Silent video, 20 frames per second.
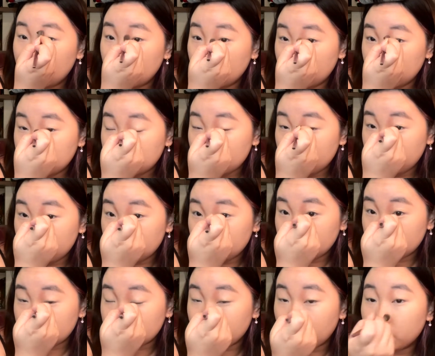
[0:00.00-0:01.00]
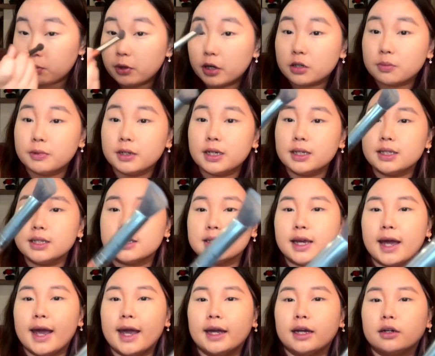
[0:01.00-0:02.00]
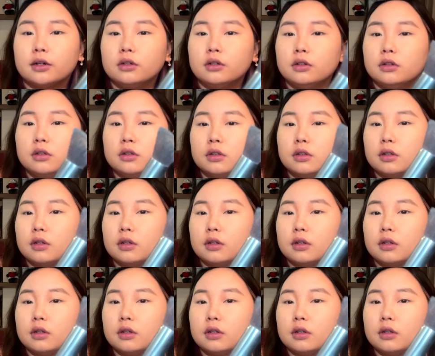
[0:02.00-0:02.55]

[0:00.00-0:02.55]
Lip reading: instead of using a small brush, because it's angled,